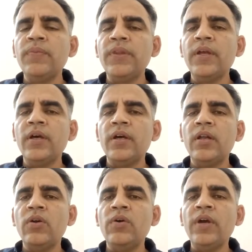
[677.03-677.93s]

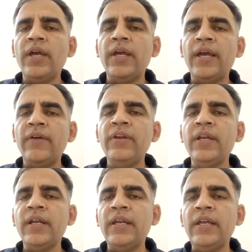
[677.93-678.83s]
law
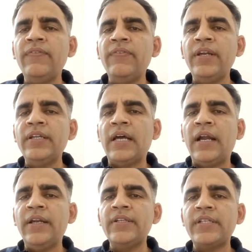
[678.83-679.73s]
having different
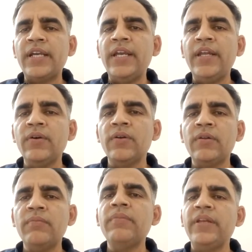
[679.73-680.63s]

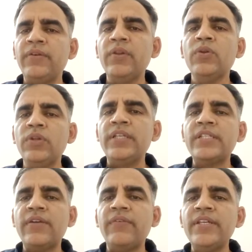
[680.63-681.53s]
understanding, even though these
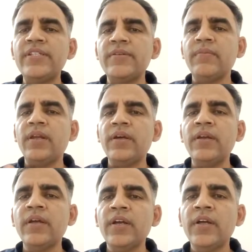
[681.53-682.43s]
are very
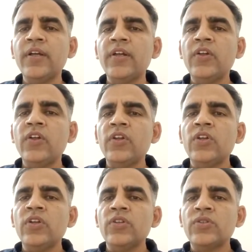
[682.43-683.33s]
similar.
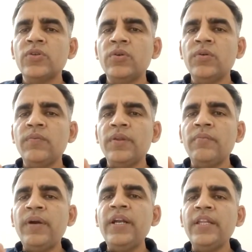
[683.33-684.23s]
So,
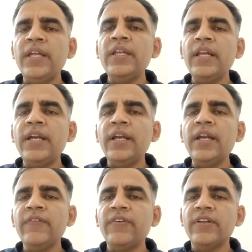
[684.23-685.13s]
but there is a little
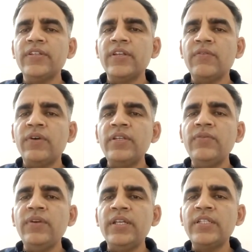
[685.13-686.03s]
difference. Once
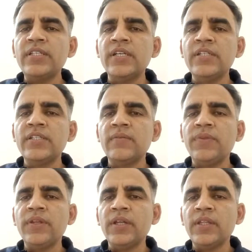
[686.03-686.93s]
we discuss
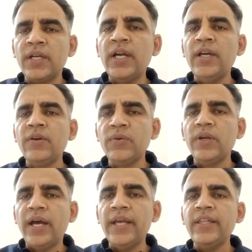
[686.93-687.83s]
a third rule,
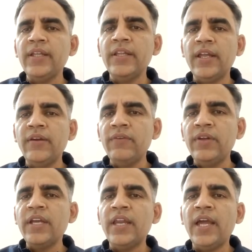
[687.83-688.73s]
I think then we
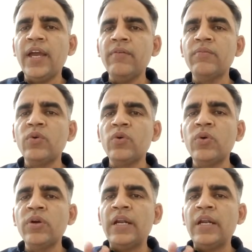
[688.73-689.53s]
can have more